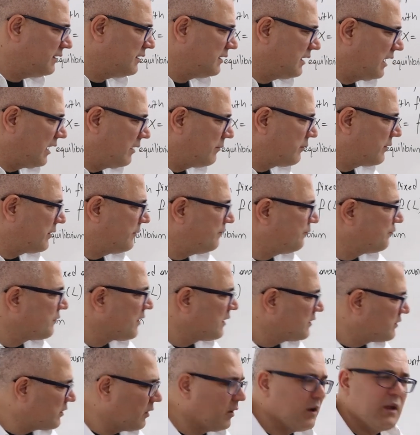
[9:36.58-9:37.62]
the labor.
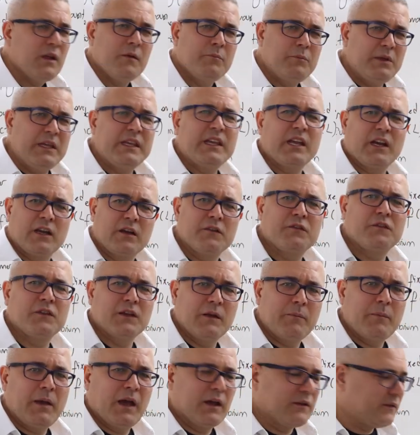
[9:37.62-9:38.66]
So be
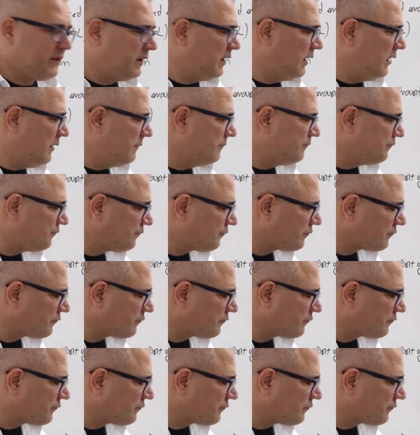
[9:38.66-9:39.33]
careful about the